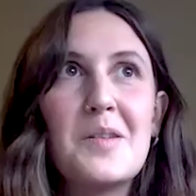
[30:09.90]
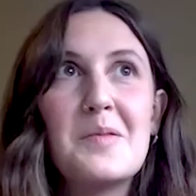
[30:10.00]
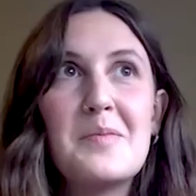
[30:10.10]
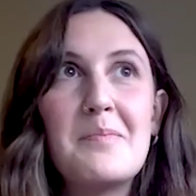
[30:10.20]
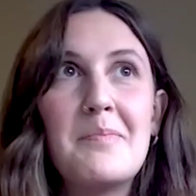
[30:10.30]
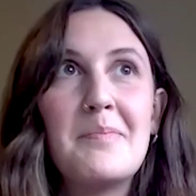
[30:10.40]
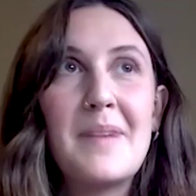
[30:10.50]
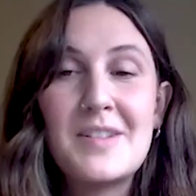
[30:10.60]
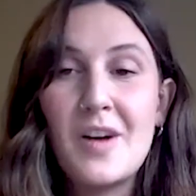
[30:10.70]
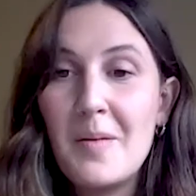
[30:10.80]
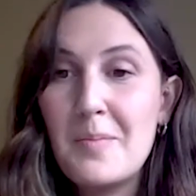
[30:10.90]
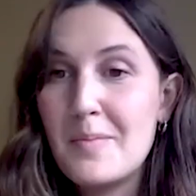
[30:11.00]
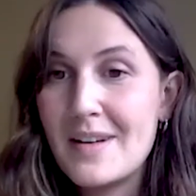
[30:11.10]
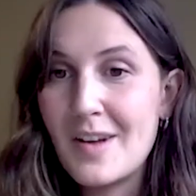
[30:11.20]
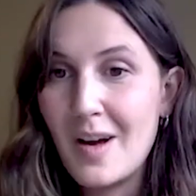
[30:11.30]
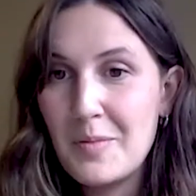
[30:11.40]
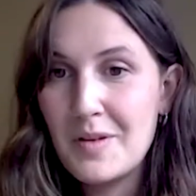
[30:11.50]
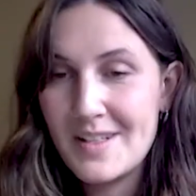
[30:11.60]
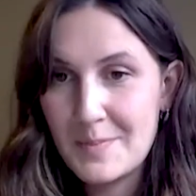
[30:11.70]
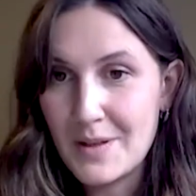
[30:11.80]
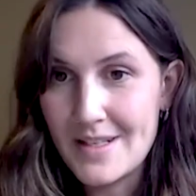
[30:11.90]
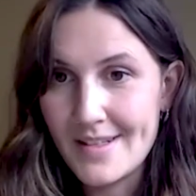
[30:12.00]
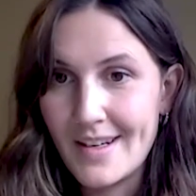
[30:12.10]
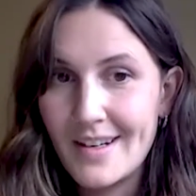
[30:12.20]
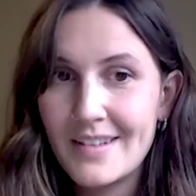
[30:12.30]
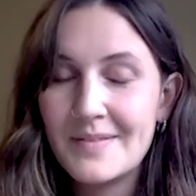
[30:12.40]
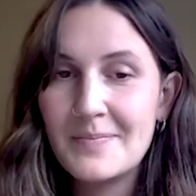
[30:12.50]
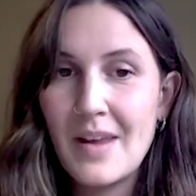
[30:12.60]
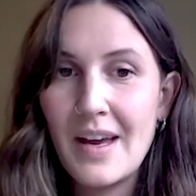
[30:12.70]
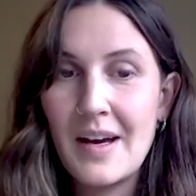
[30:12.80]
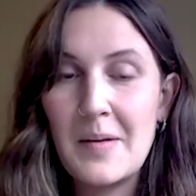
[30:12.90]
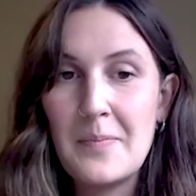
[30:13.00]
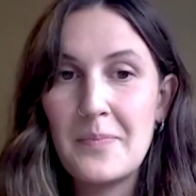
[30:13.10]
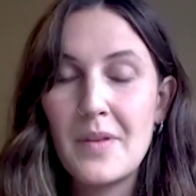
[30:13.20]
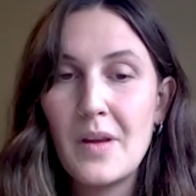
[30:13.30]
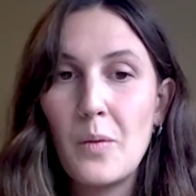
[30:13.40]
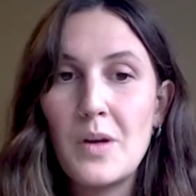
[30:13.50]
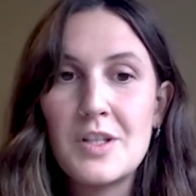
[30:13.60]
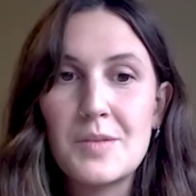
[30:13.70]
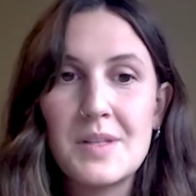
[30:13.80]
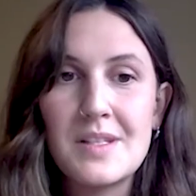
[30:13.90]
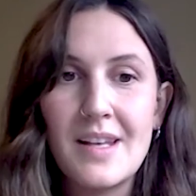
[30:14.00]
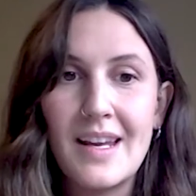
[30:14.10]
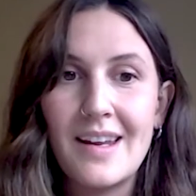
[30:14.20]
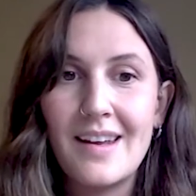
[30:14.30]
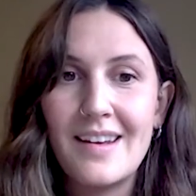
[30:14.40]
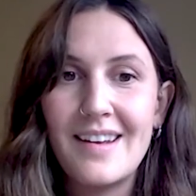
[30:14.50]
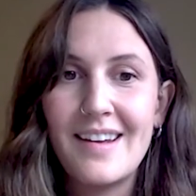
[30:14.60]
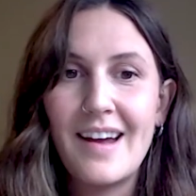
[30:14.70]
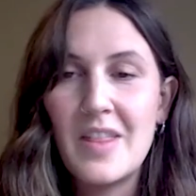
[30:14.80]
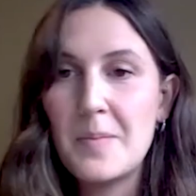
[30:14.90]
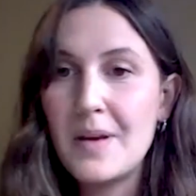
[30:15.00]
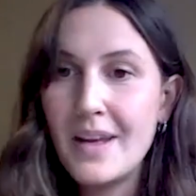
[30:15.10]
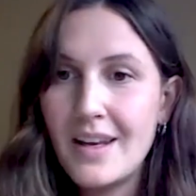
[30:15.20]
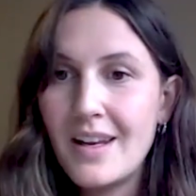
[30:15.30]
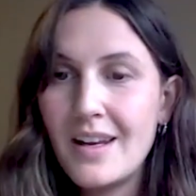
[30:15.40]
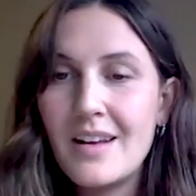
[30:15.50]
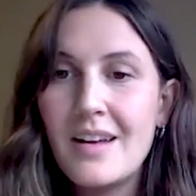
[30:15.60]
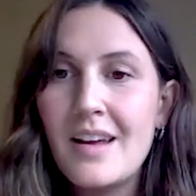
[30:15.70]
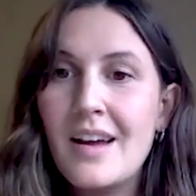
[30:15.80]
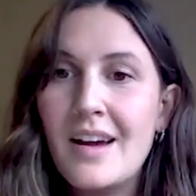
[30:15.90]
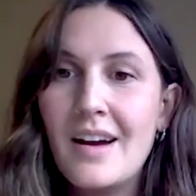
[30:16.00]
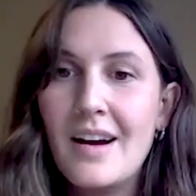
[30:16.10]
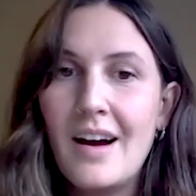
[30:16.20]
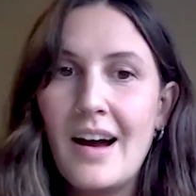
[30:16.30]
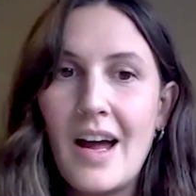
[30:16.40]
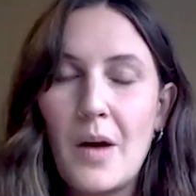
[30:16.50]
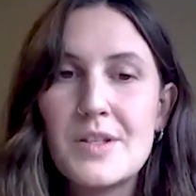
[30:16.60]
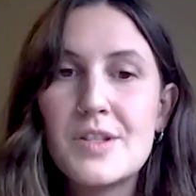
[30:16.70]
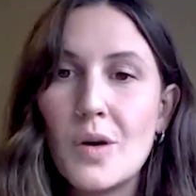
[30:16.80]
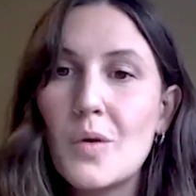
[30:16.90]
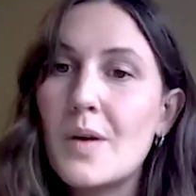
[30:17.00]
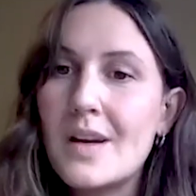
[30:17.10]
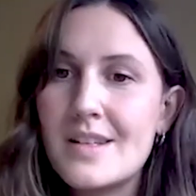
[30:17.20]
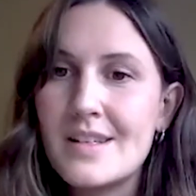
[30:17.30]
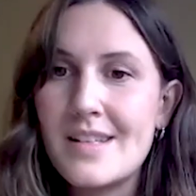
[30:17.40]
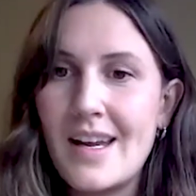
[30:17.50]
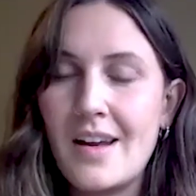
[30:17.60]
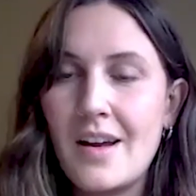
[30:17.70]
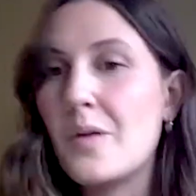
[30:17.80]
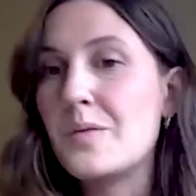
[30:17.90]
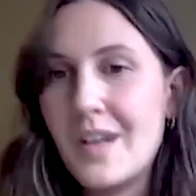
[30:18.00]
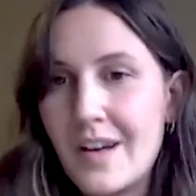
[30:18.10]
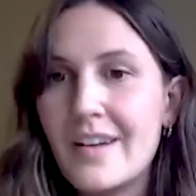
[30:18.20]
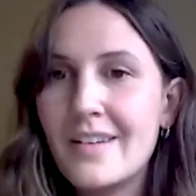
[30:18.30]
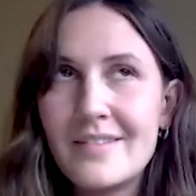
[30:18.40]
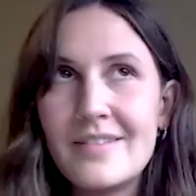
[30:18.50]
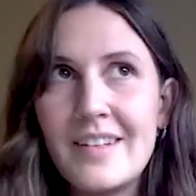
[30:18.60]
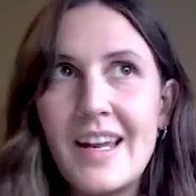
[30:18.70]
So my top my top one is pleaser, um, which was like at the beginning, I was so quick to say, oh duh.